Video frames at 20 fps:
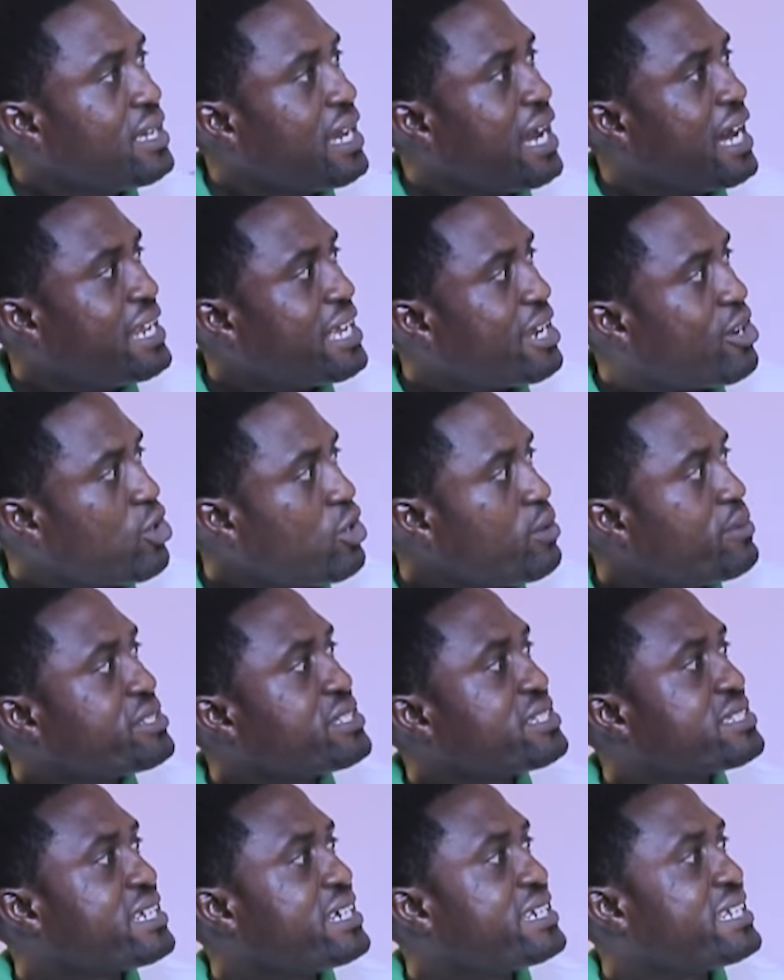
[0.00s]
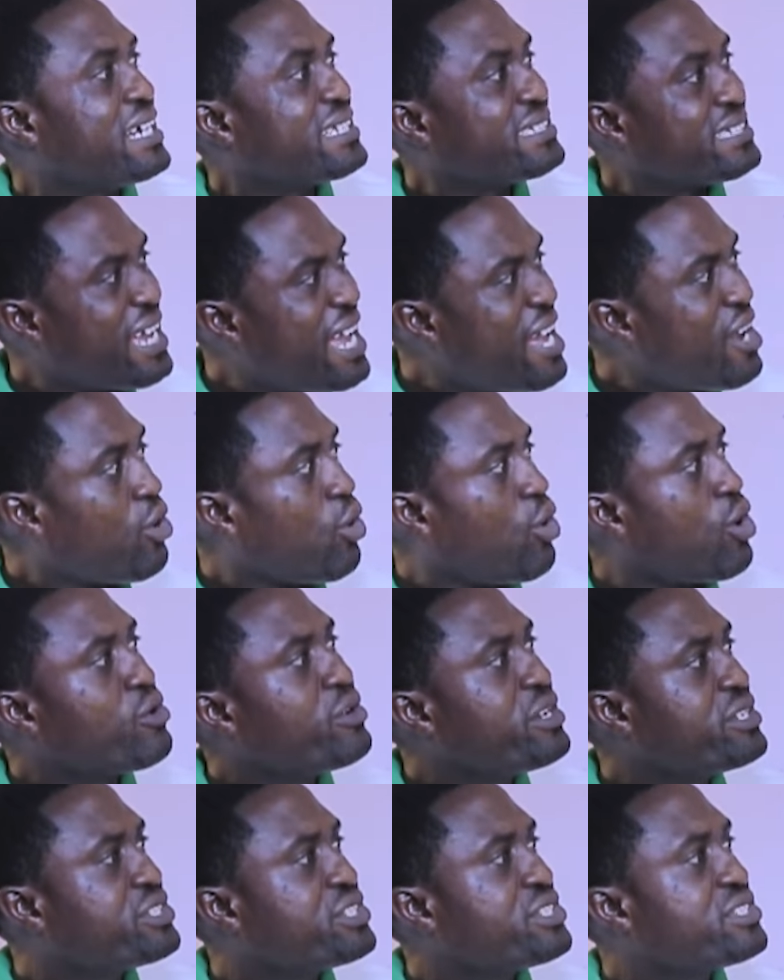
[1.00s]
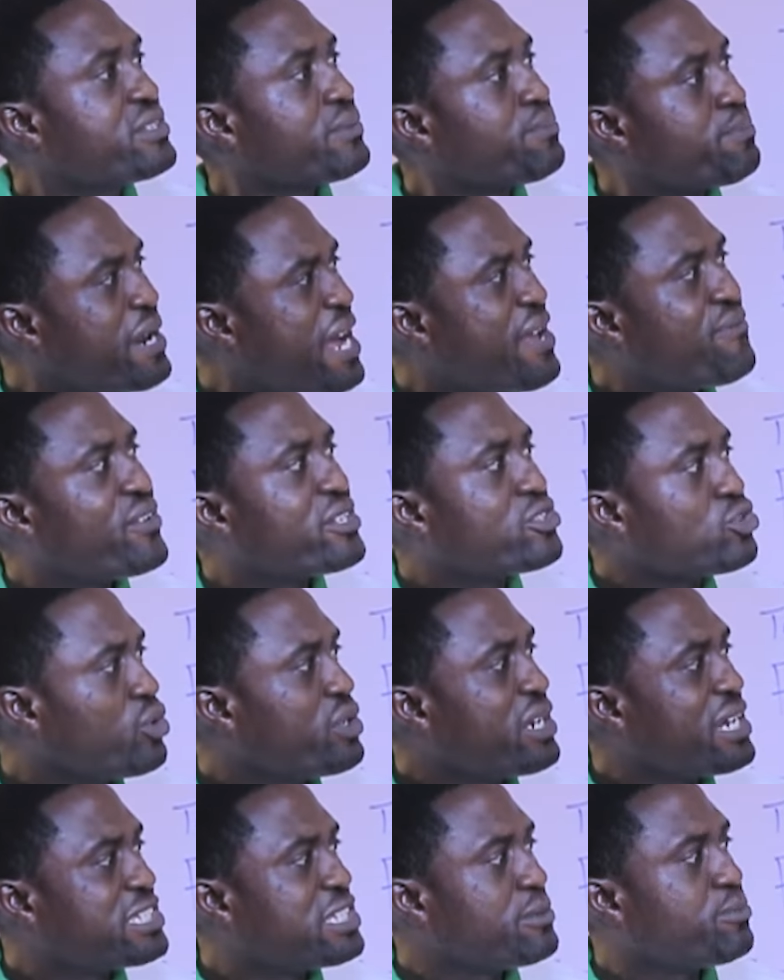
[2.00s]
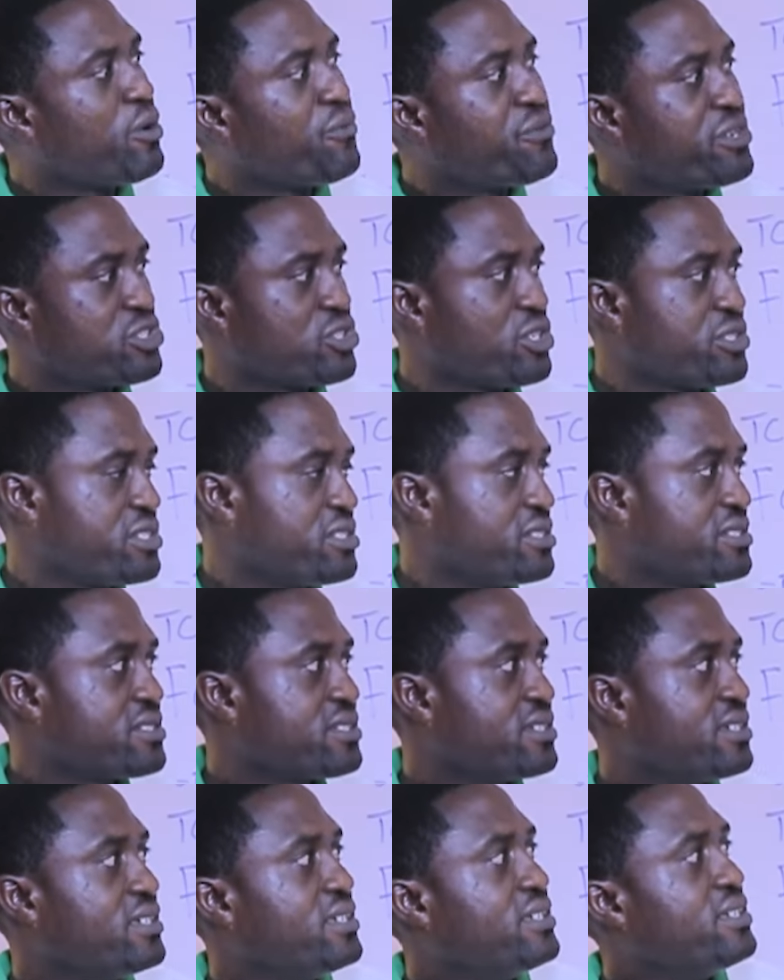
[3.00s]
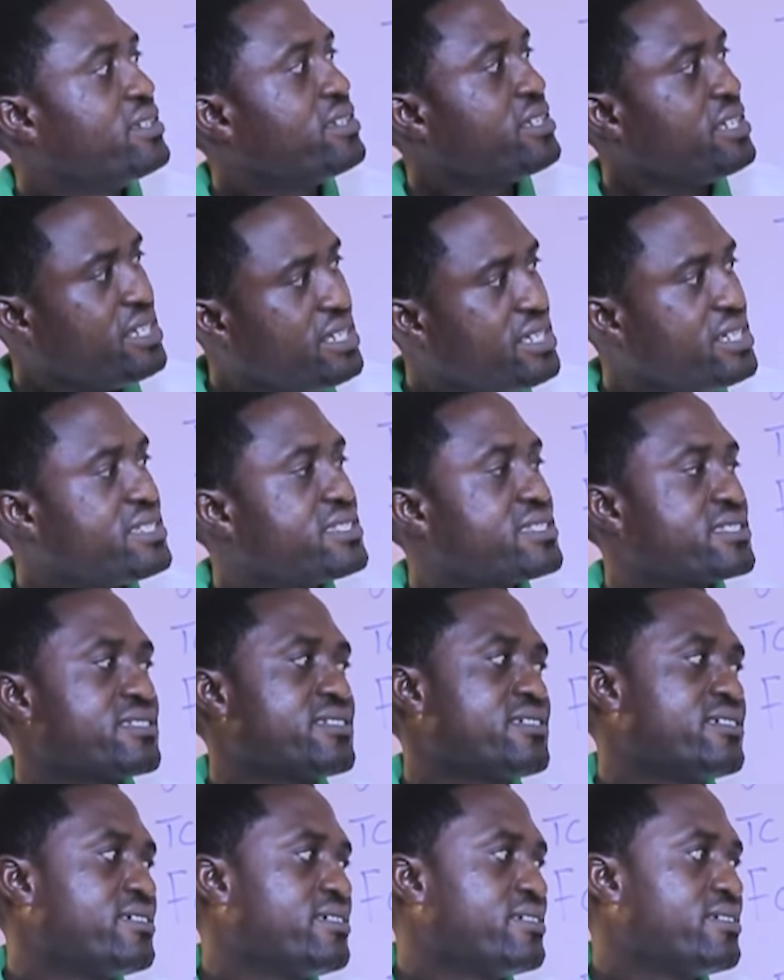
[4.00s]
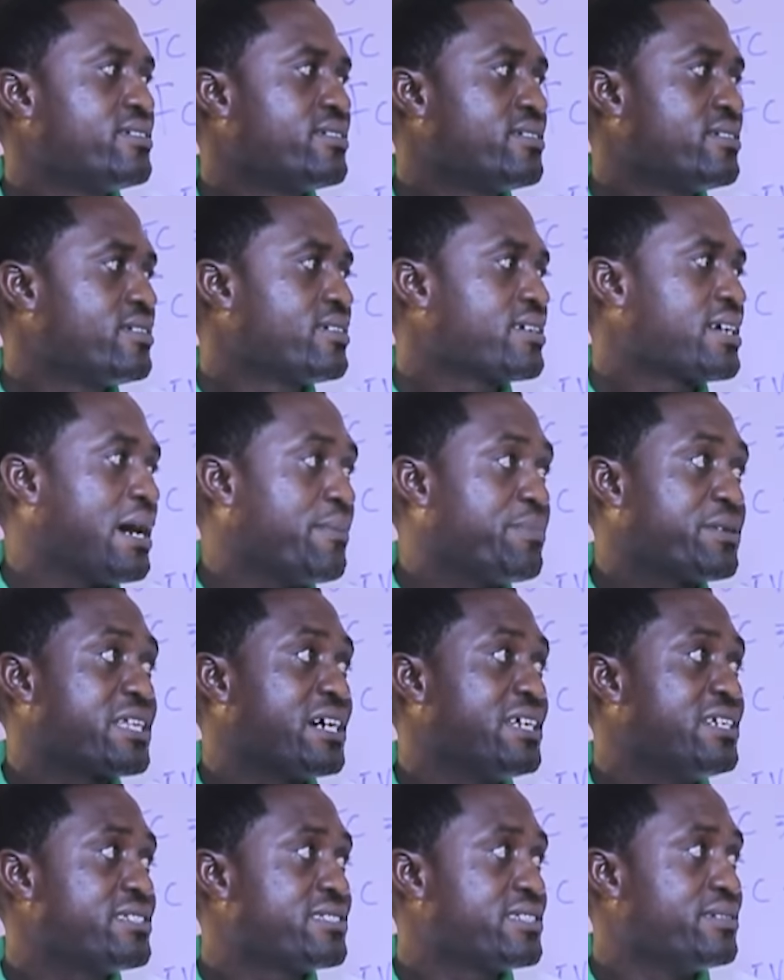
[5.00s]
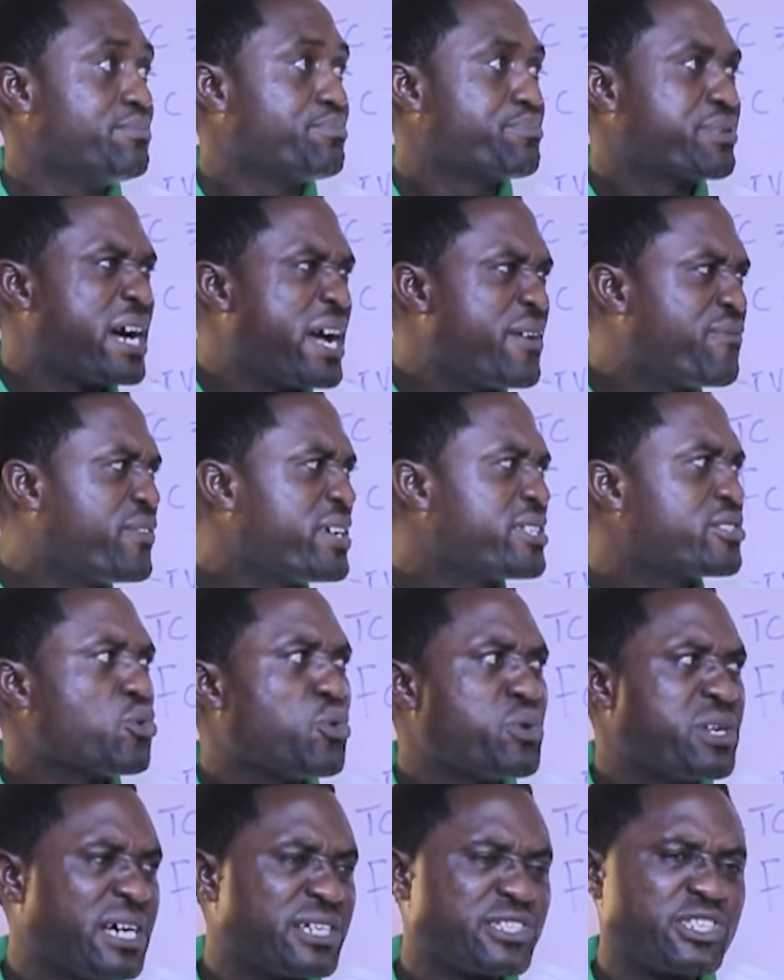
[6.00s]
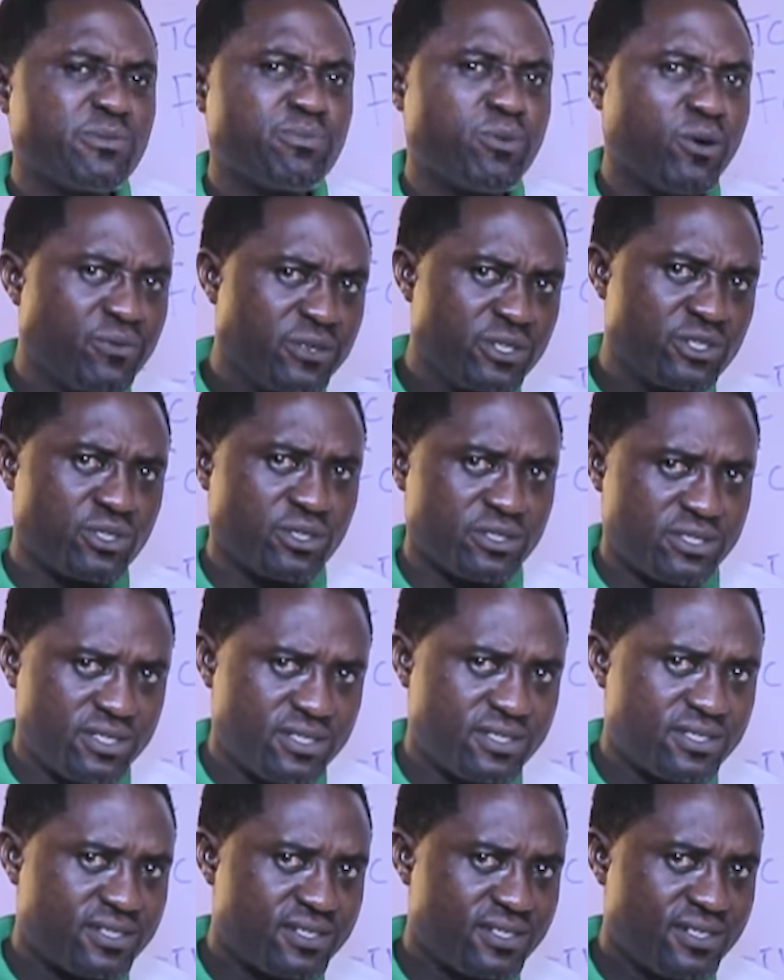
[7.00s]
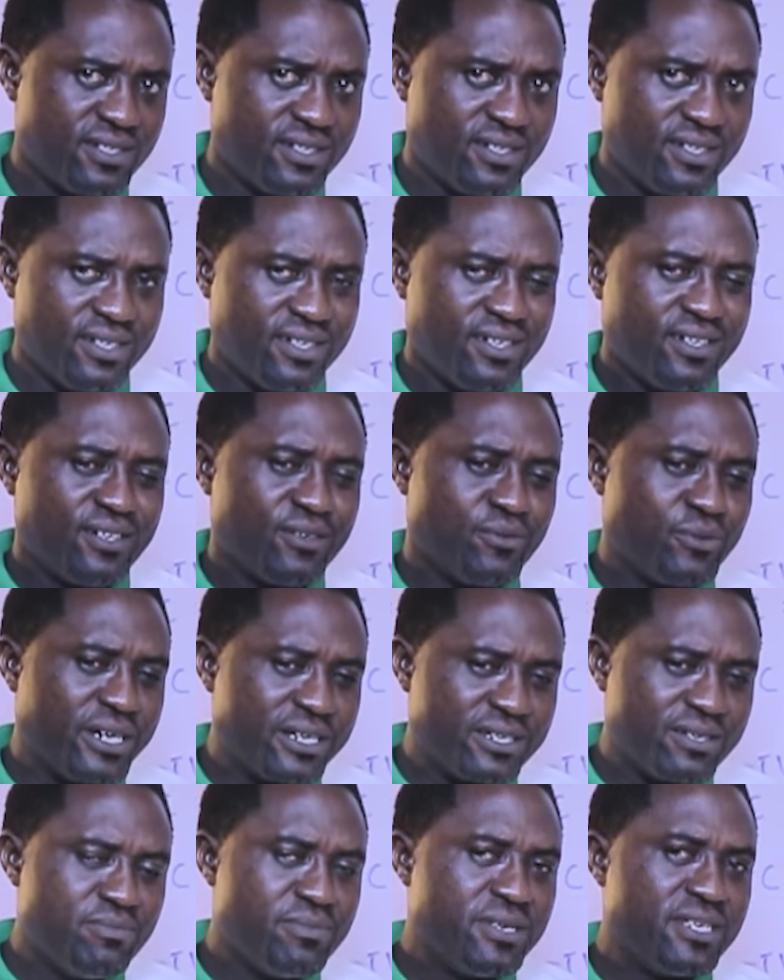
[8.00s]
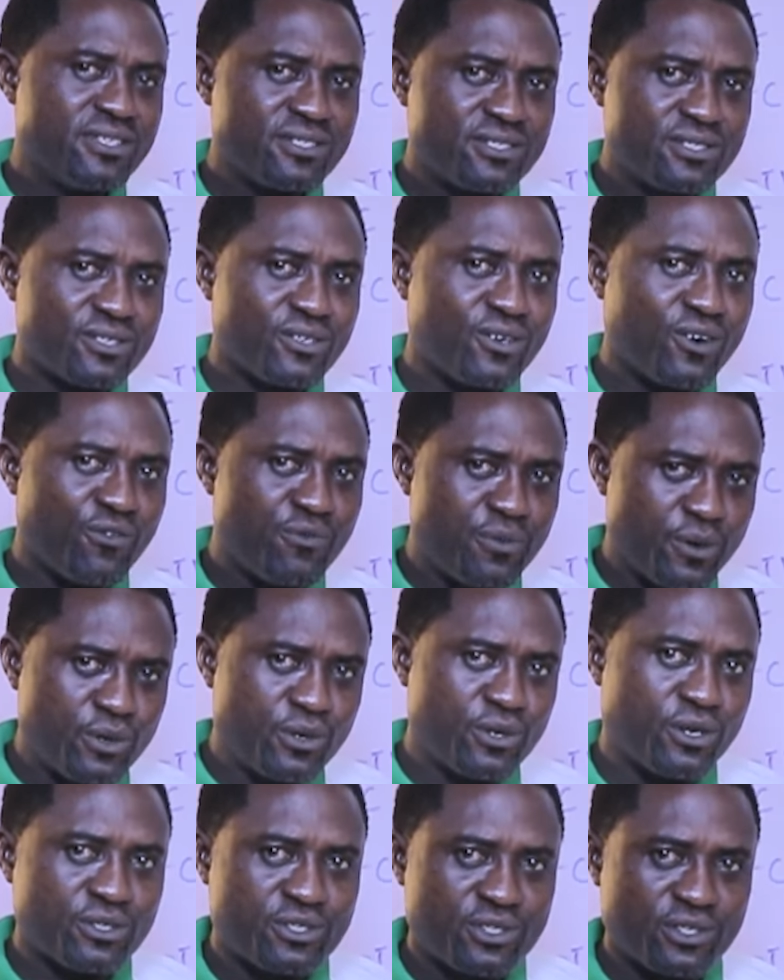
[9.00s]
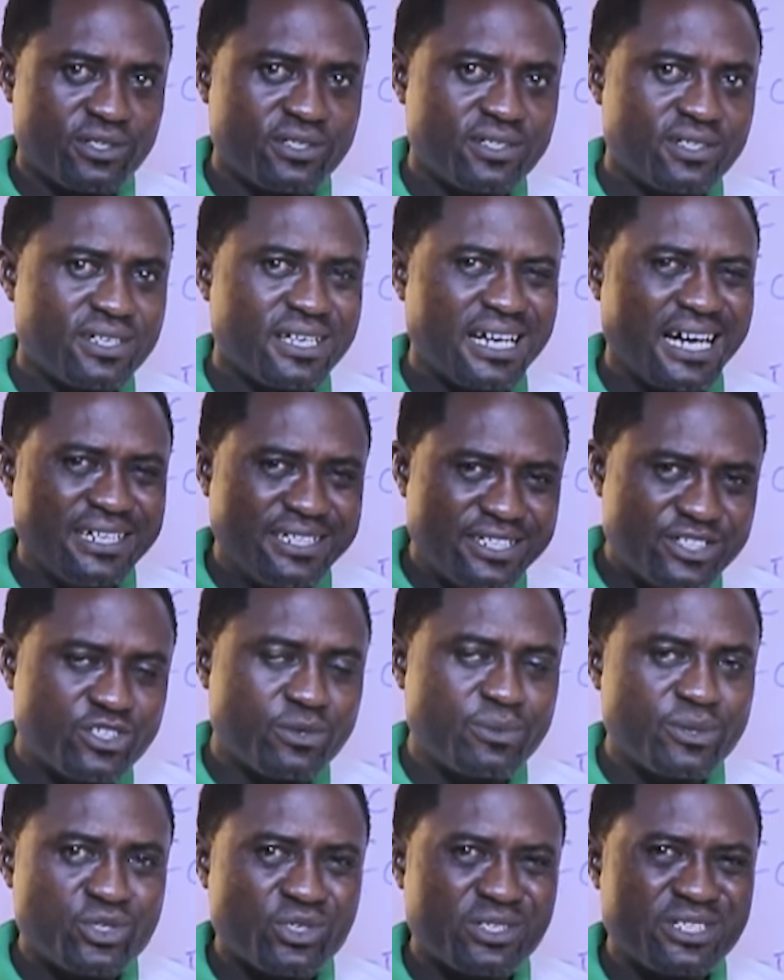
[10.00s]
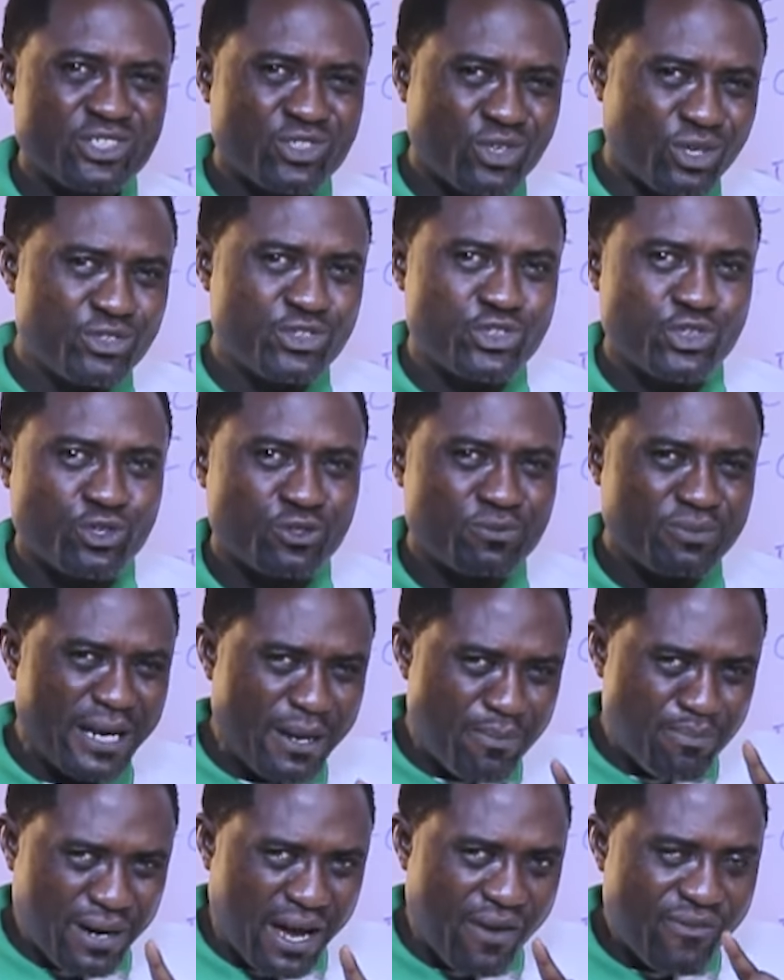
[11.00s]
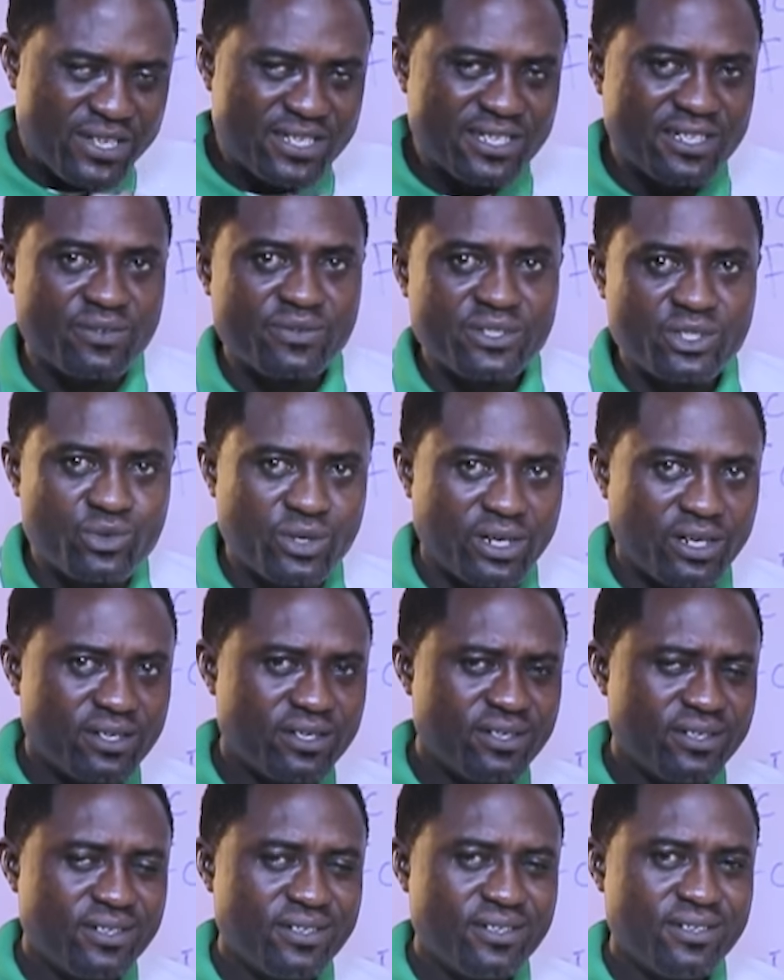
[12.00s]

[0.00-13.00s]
An economic system that encourages private ownership of resources is capitalism, private ownership of resources, where the means of production and distribution is controlled by a private individual.